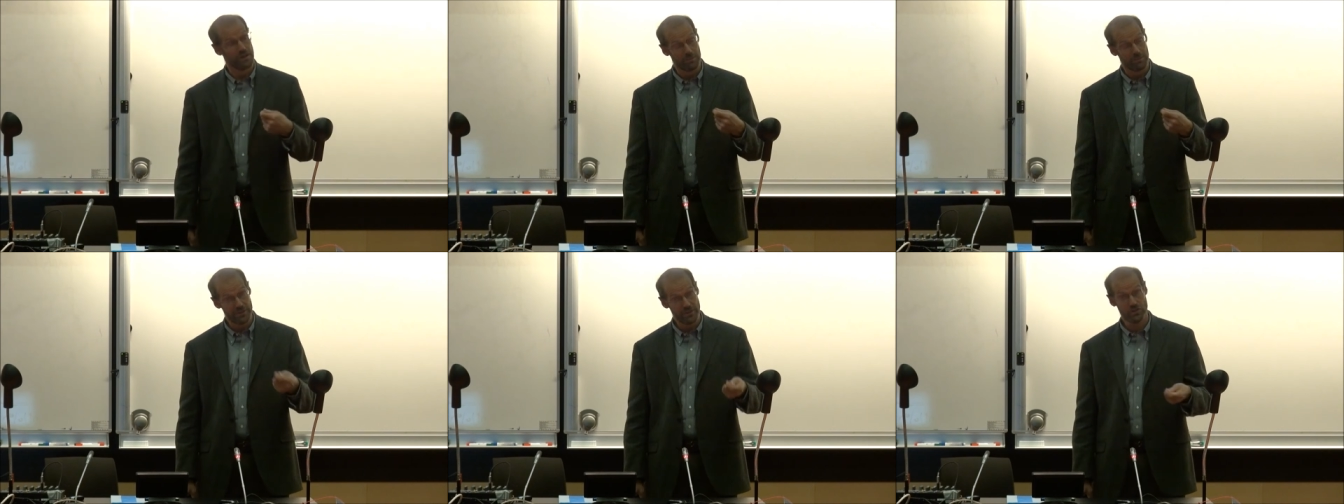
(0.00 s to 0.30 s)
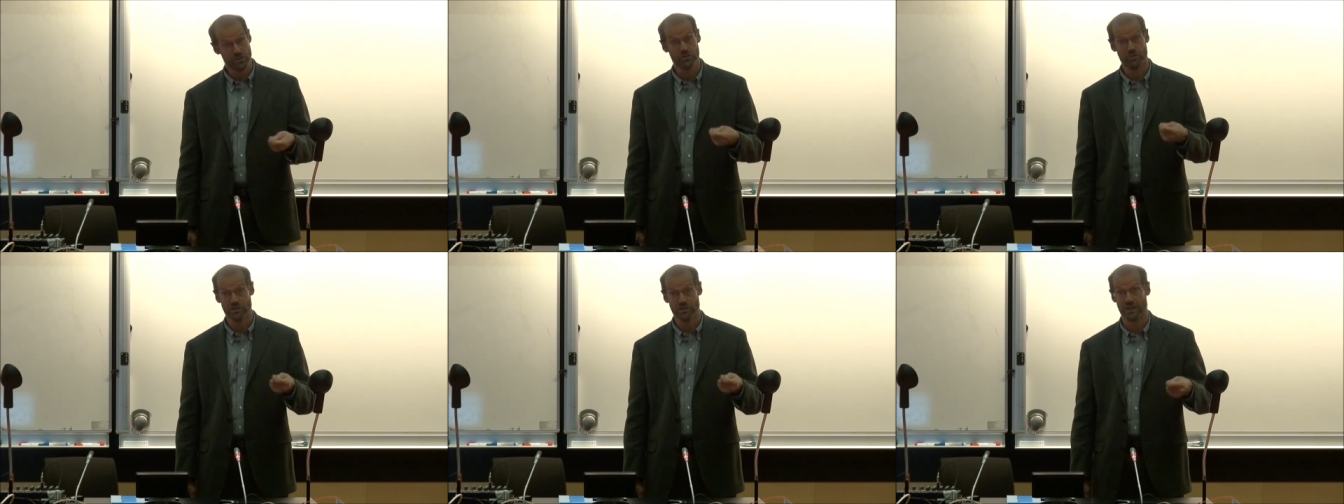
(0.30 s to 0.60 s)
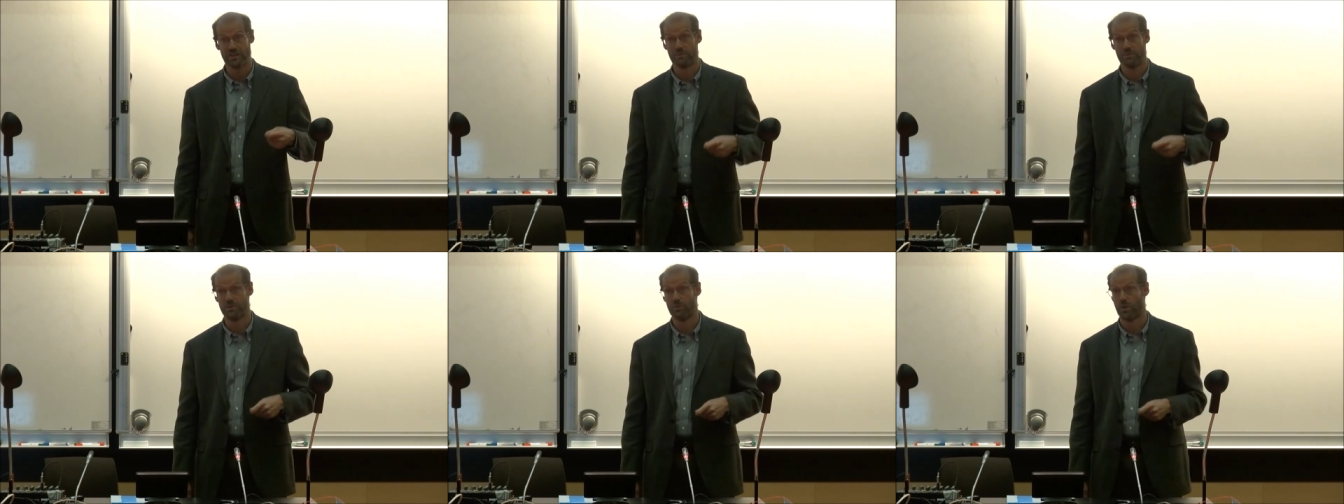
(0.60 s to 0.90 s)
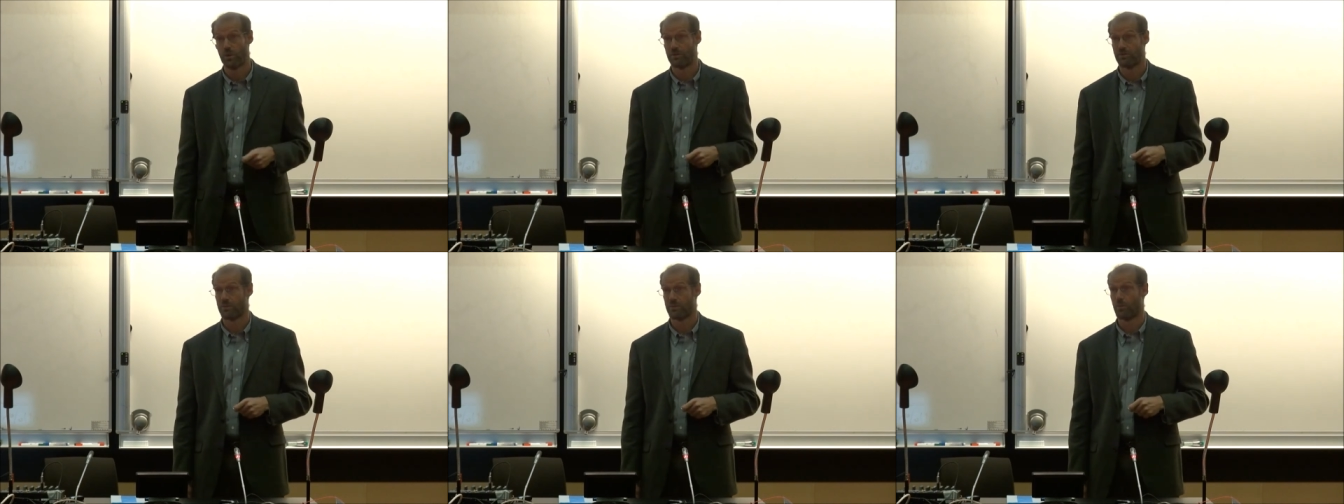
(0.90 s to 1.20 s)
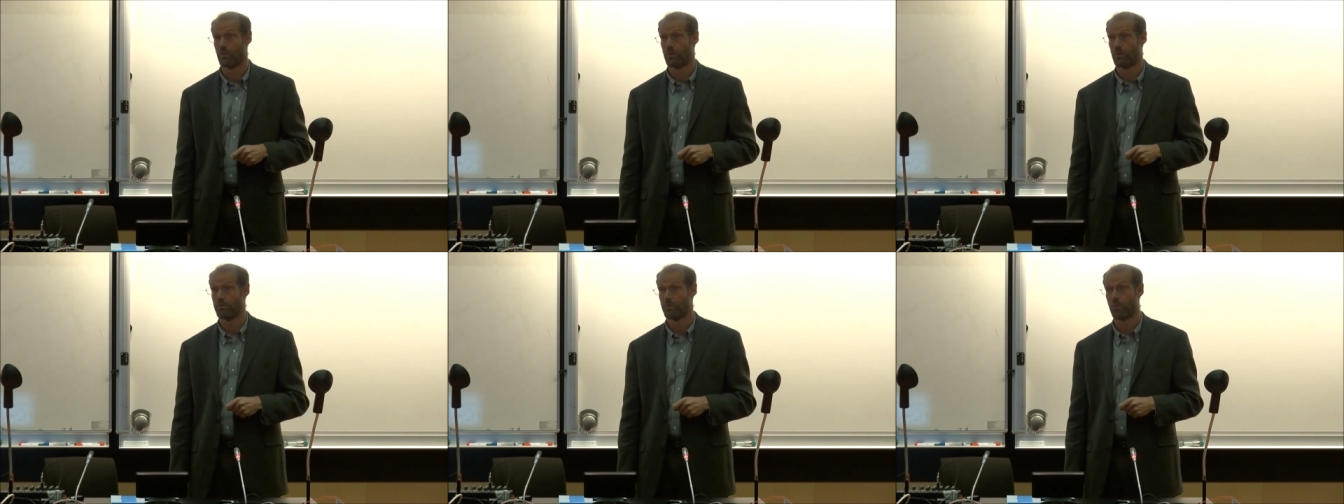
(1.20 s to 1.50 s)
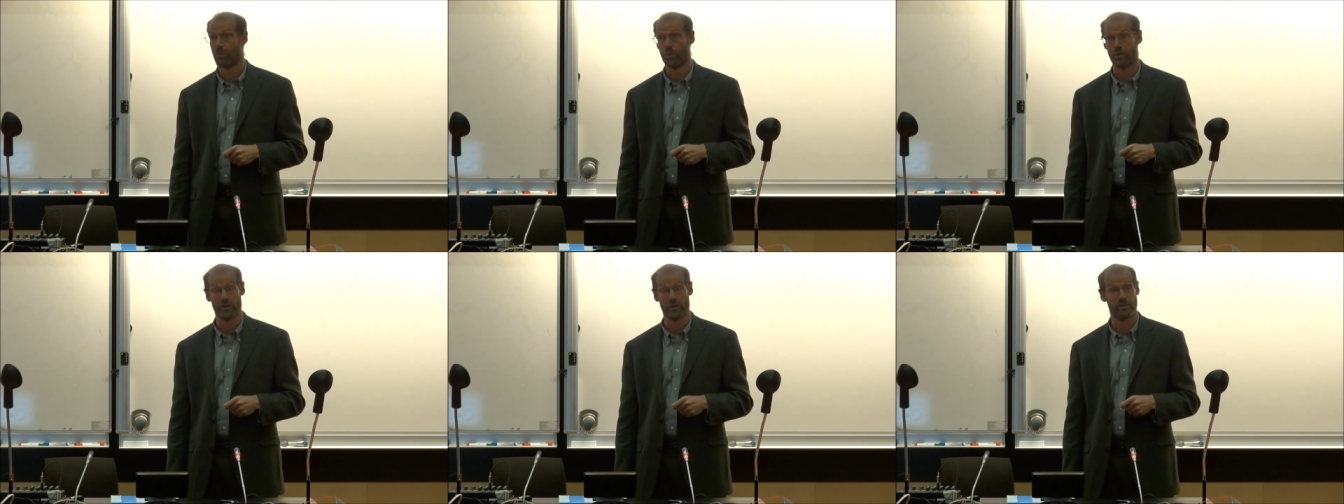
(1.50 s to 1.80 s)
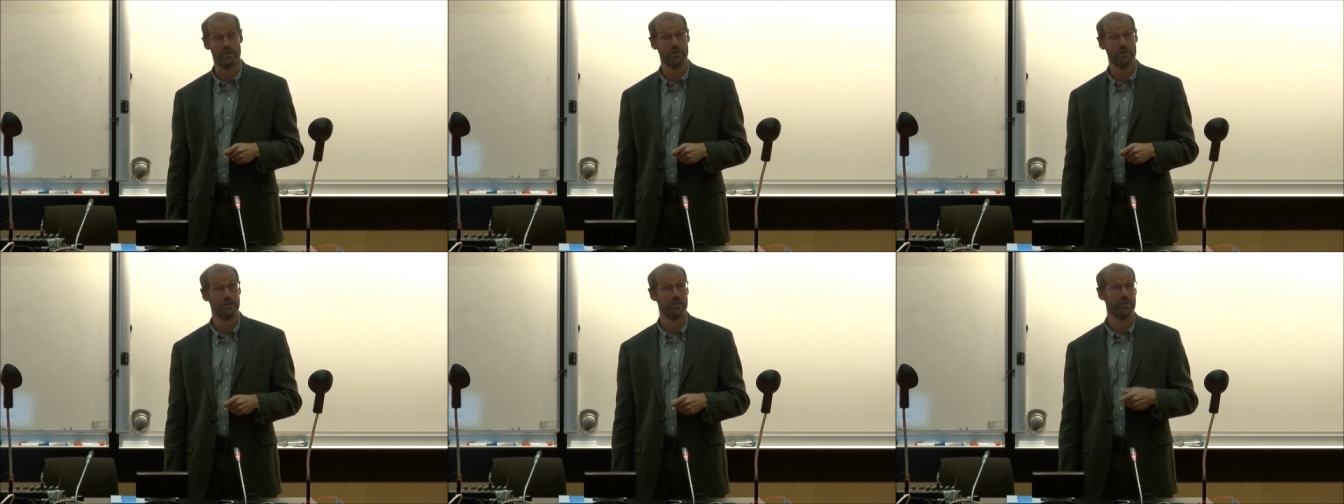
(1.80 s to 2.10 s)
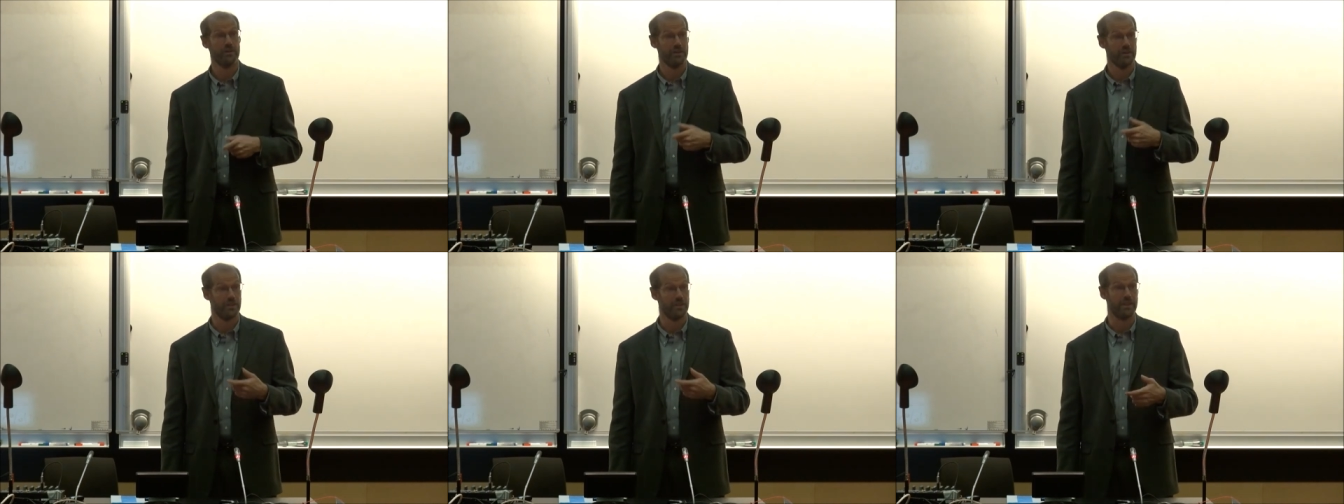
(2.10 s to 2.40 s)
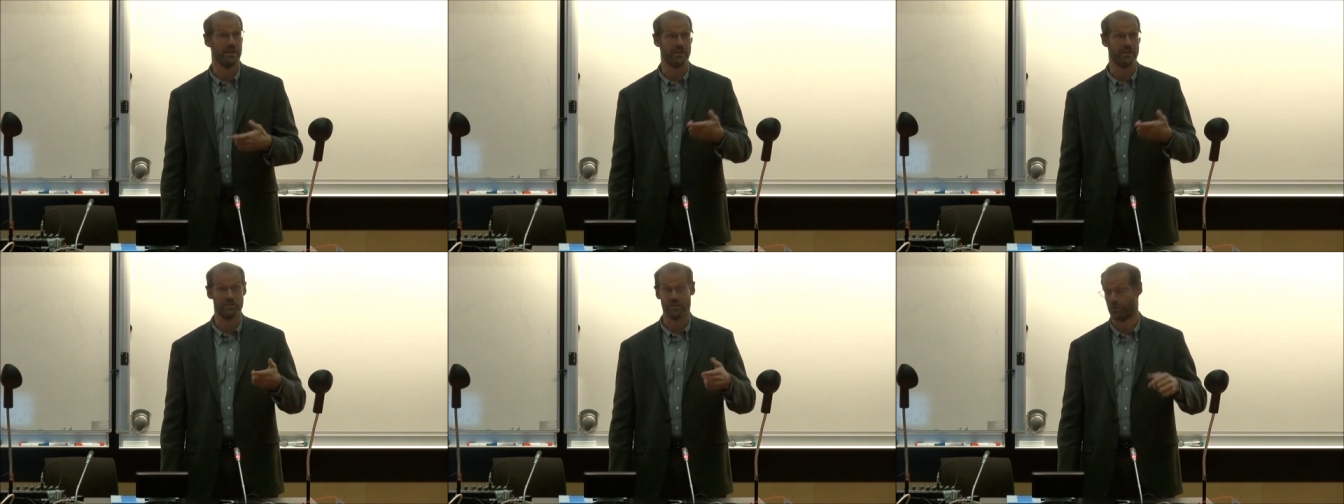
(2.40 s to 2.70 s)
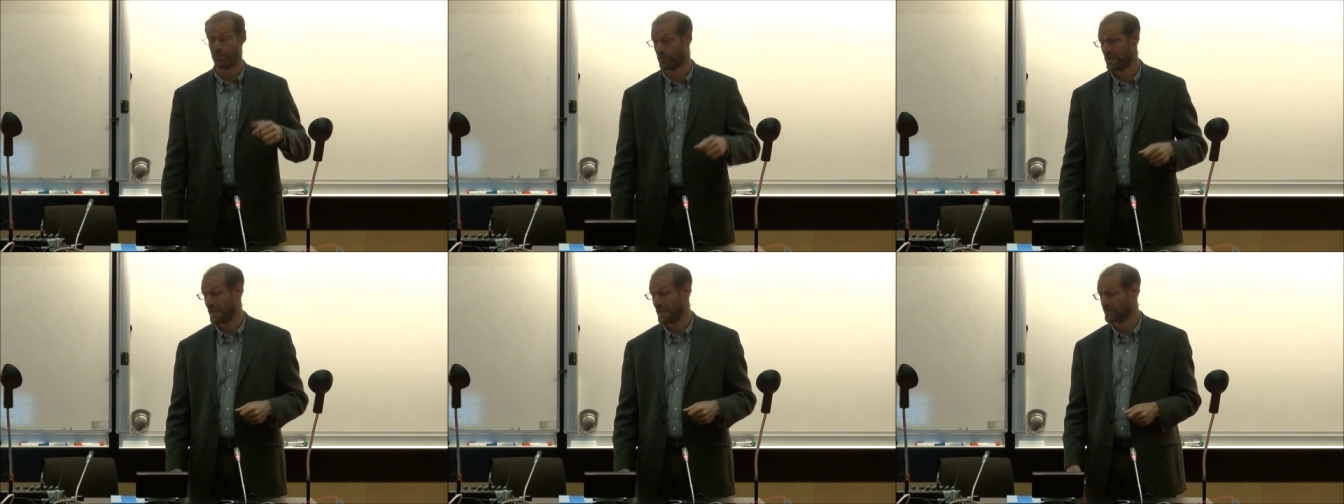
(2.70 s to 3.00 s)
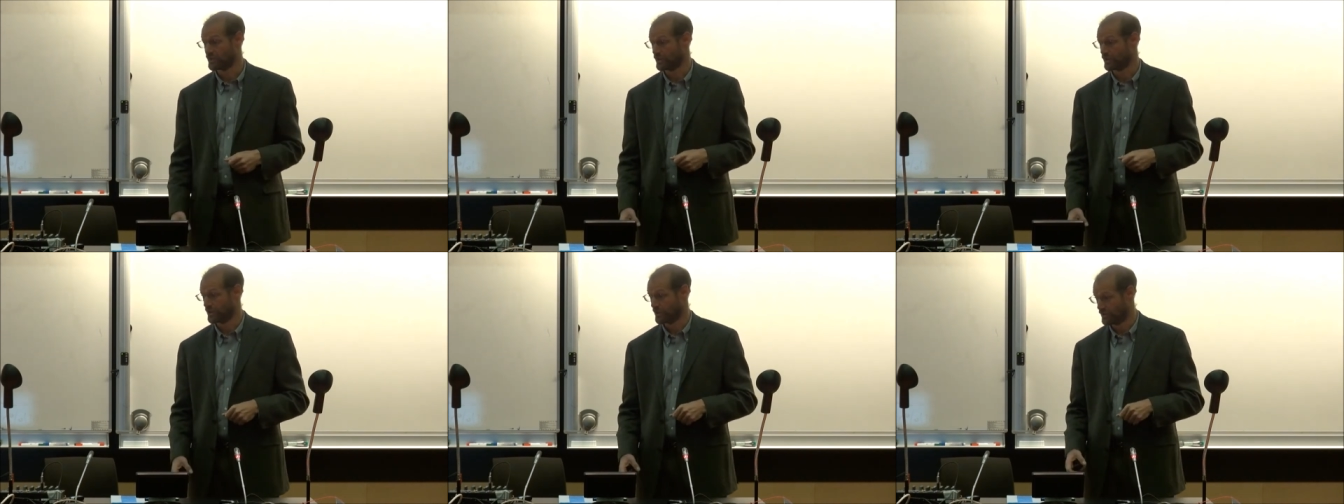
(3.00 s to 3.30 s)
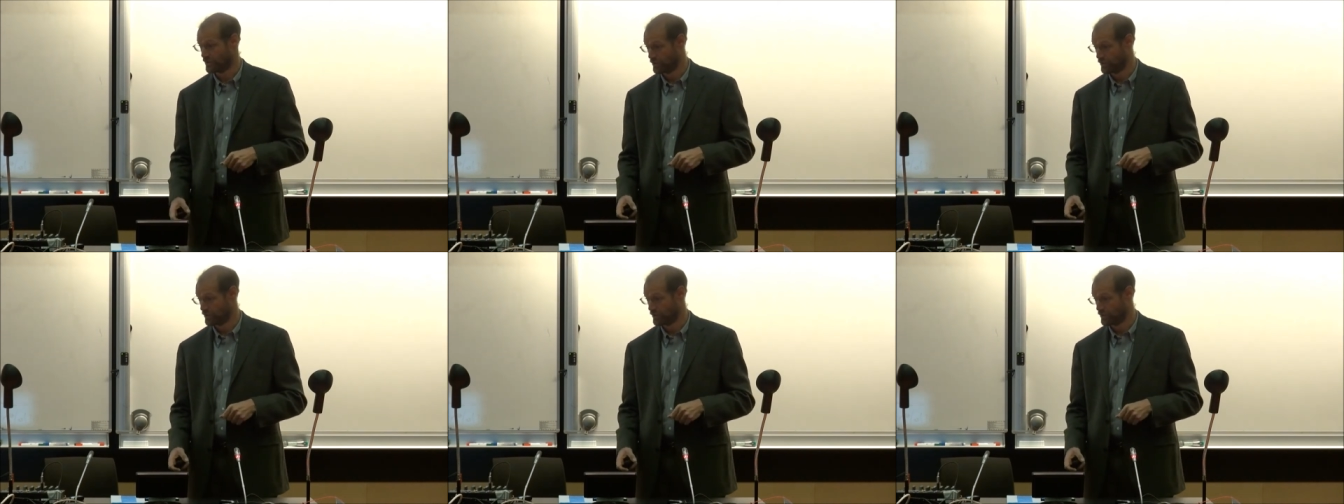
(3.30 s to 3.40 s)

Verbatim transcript: but this turns out to be one of the more important things that we actually